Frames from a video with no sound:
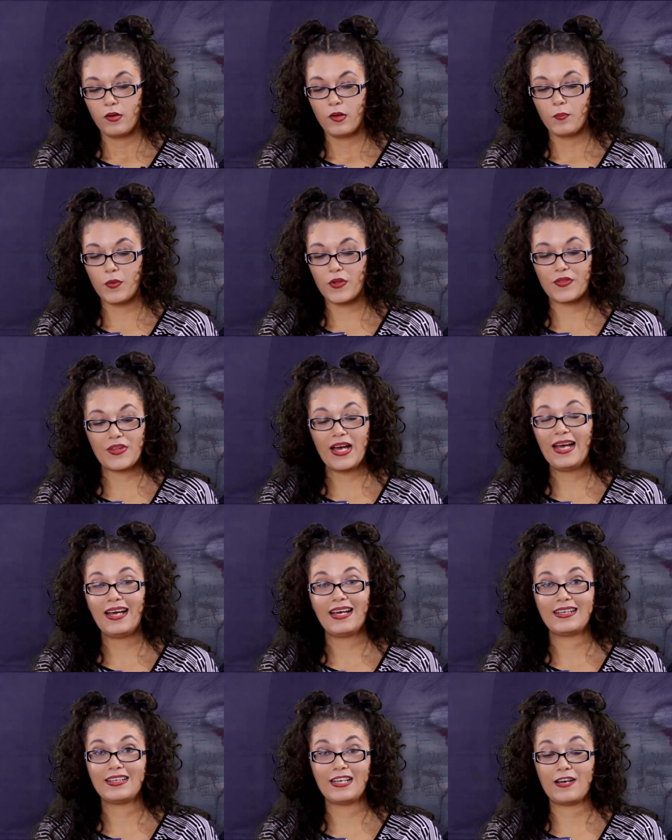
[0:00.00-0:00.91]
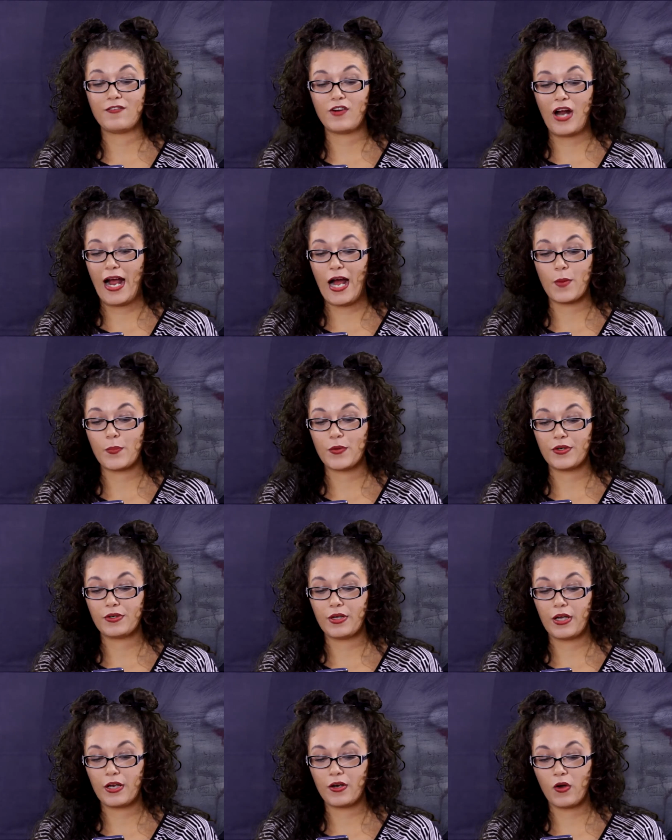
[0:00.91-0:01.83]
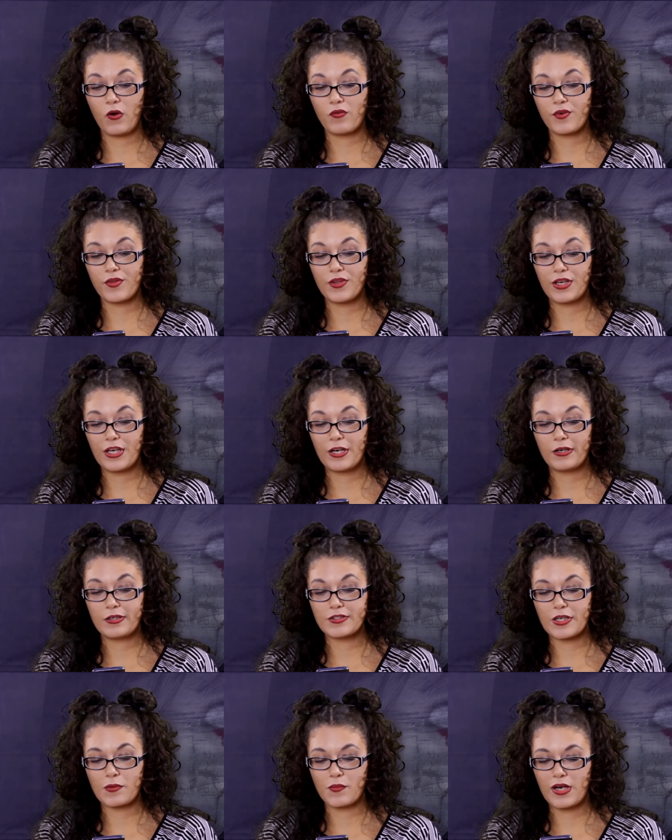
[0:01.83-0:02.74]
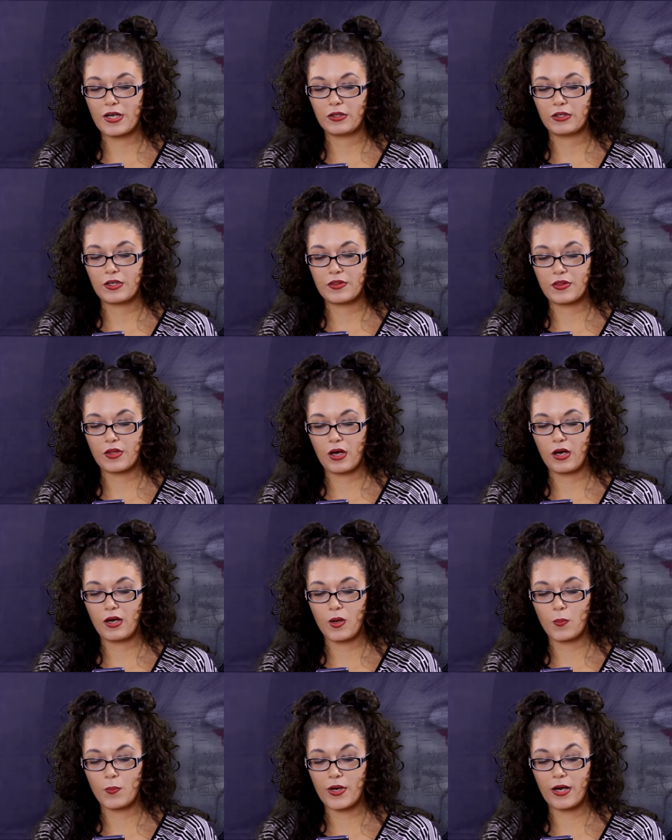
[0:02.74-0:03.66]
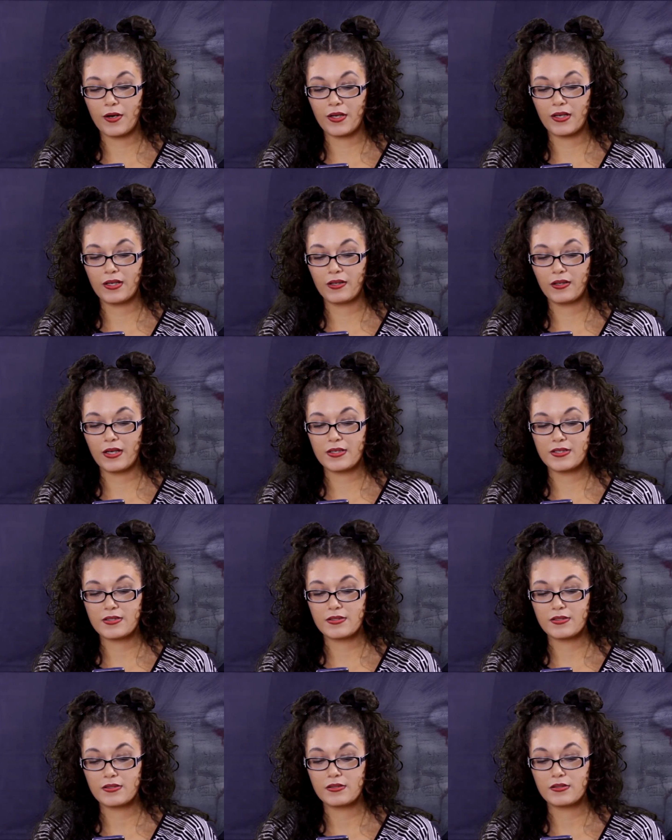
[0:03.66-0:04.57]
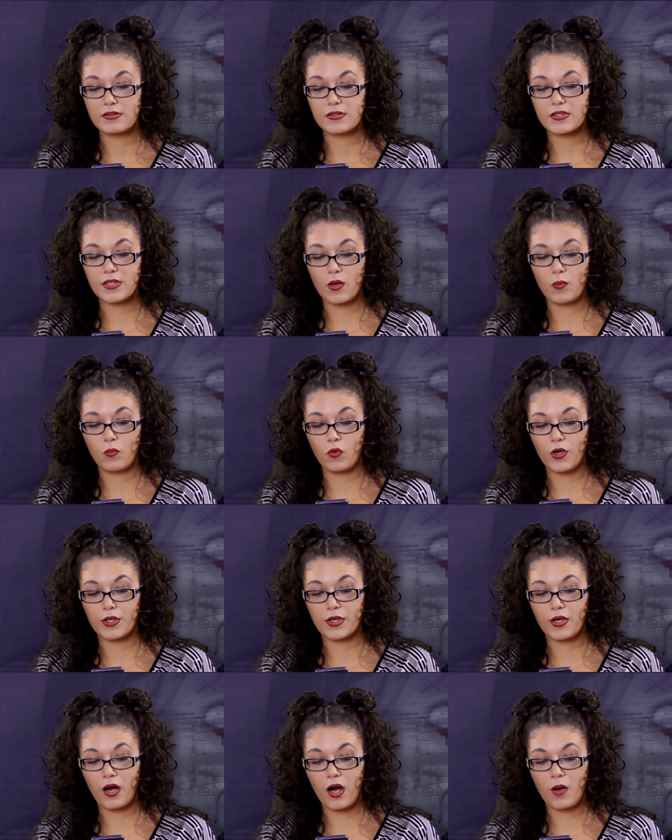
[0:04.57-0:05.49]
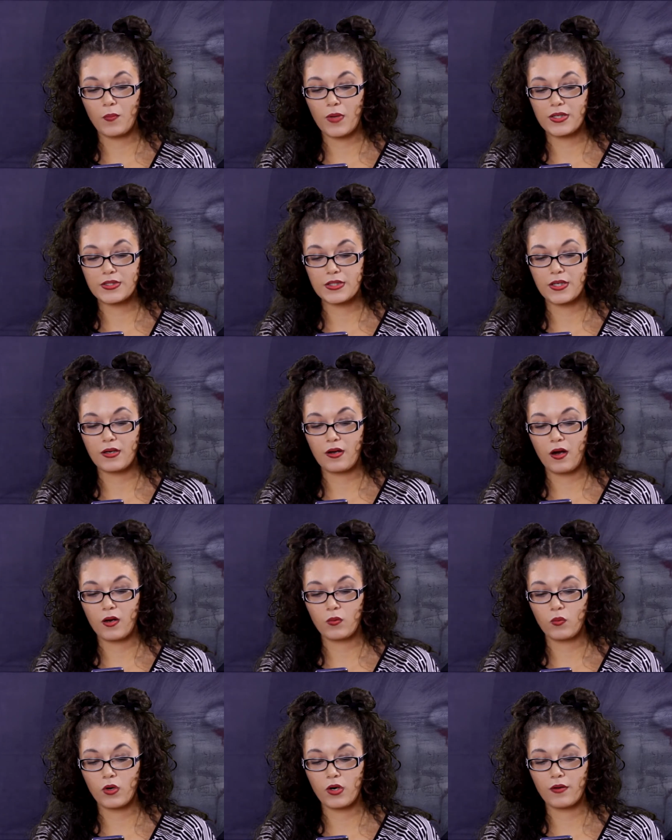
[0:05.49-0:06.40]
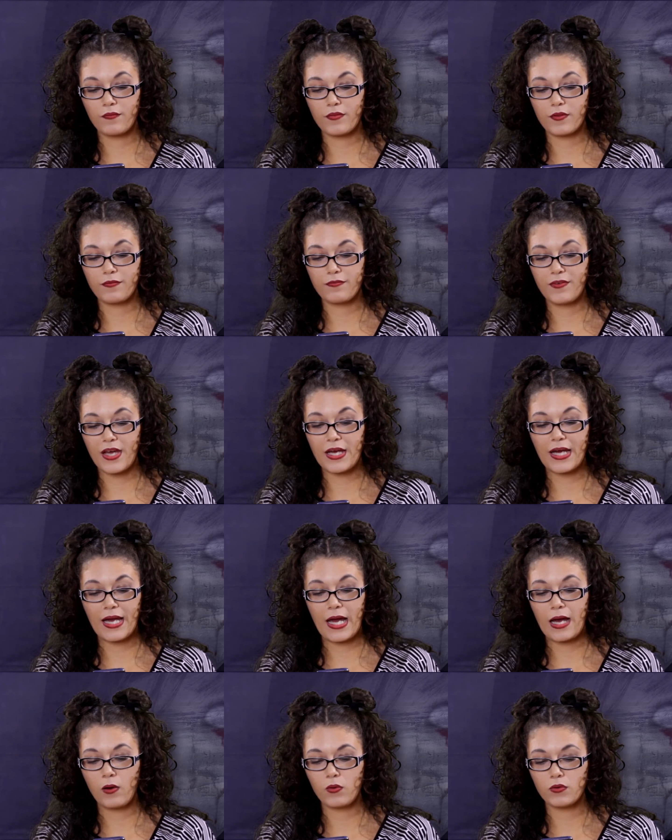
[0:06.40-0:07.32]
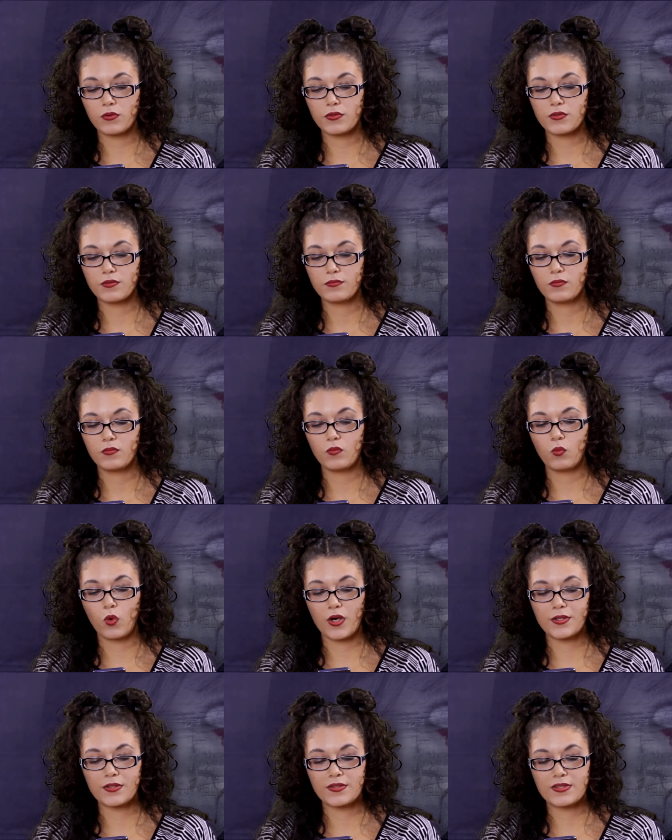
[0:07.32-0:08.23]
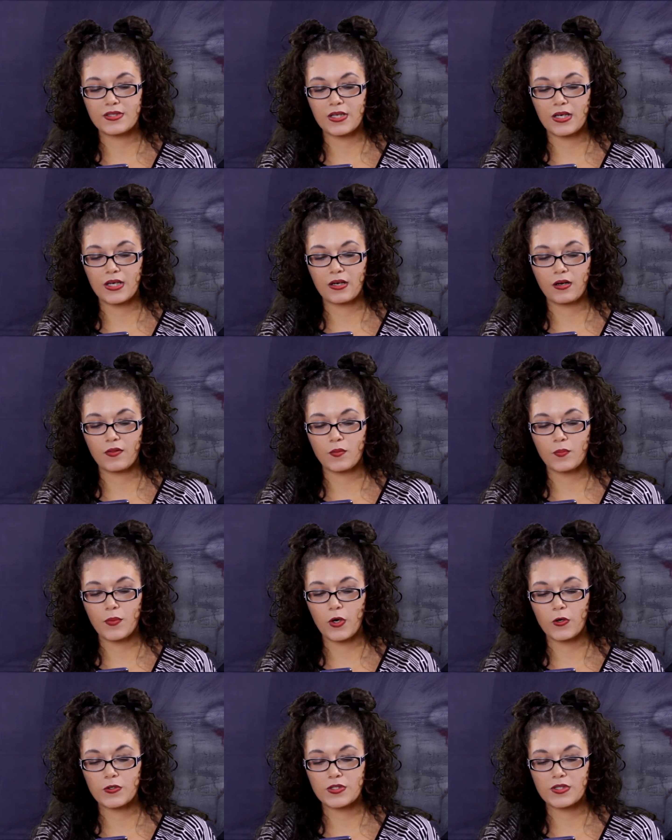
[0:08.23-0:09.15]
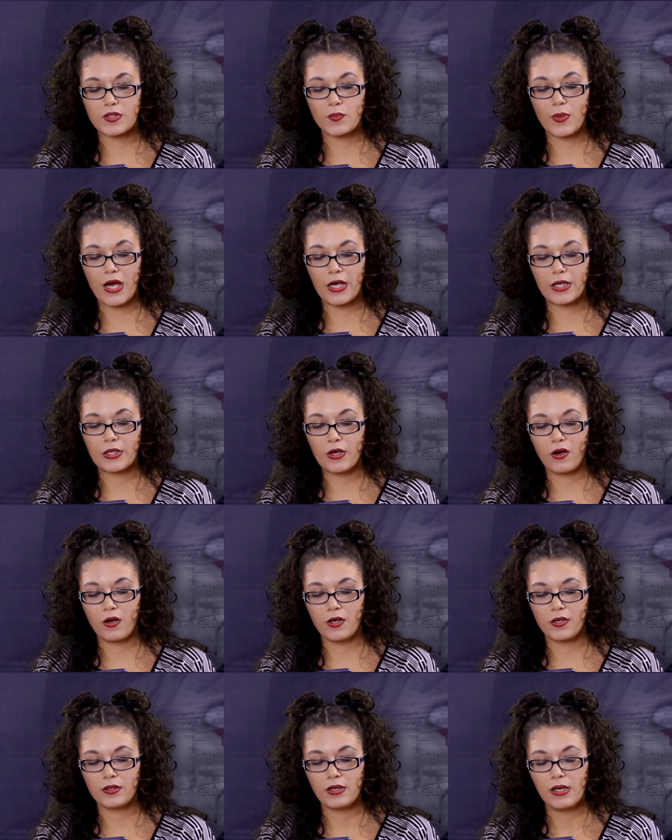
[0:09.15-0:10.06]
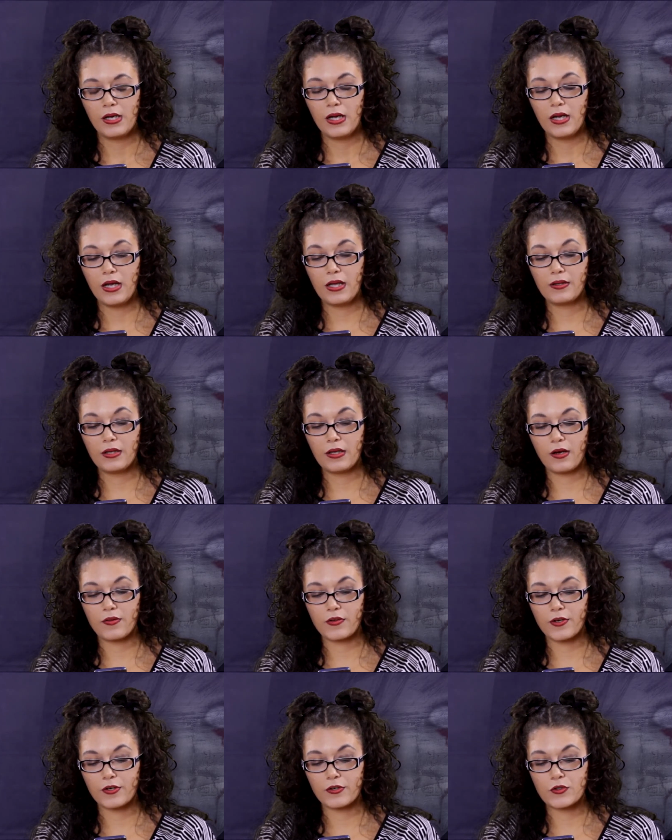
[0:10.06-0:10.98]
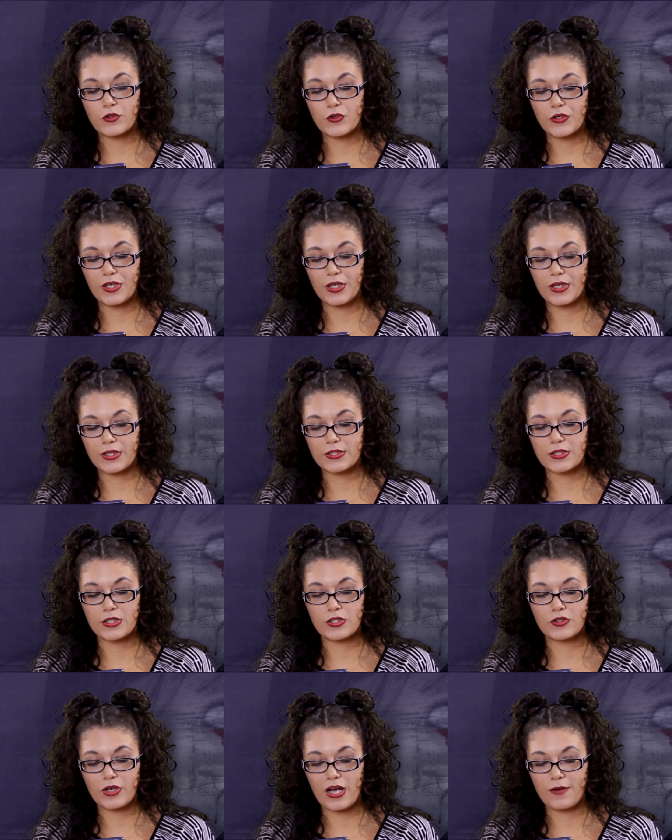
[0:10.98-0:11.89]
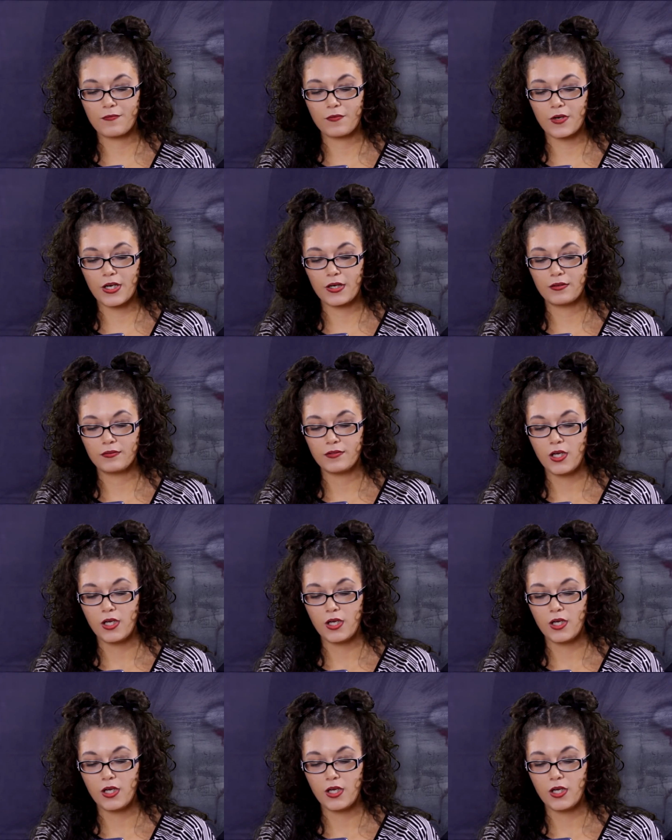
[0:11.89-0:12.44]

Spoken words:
But that had never happened, and over the years I rarely thought about it unless someone commented on one of the fake owls, one sitting on the post in the backyard, and the other in a tree next to the driveway.